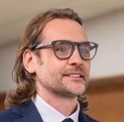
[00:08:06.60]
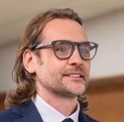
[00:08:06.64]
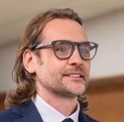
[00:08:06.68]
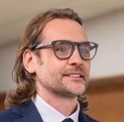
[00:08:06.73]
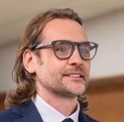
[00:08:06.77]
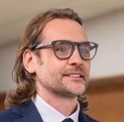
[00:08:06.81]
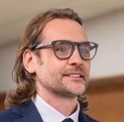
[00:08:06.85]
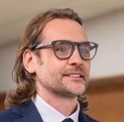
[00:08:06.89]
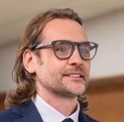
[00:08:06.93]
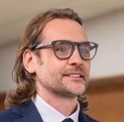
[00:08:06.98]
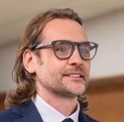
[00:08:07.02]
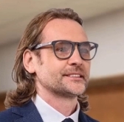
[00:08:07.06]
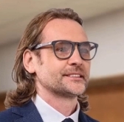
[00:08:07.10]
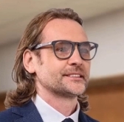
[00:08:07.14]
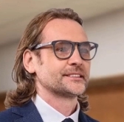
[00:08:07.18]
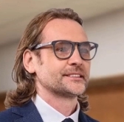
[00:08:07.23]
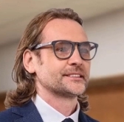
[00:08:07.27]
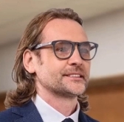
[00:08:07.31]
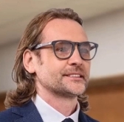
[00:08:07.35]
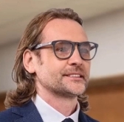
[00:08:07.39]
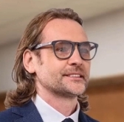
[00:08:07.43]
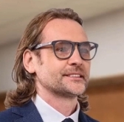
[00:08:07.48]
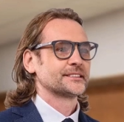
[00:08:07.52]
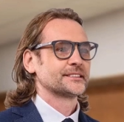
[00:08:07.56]

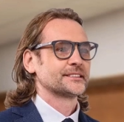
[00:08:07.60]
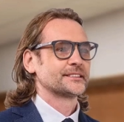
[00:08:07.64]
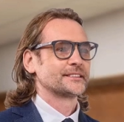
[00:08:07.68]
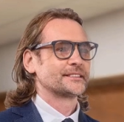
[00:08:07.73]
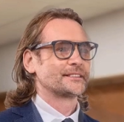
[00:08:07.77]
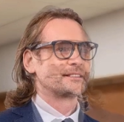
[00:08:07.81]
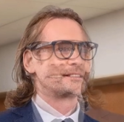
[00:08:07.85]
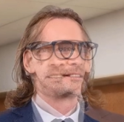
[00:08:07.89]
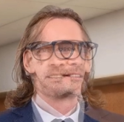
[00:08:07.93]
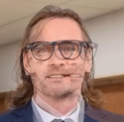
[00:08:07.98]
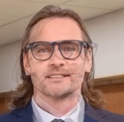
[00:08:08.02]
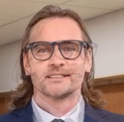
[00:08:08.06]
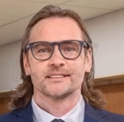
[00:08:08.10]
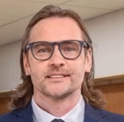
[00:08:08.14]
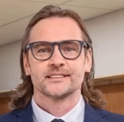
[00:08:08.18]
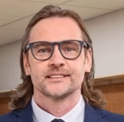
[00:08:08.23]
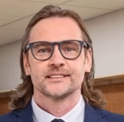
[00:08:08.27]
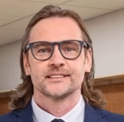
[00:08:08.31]
[no speech]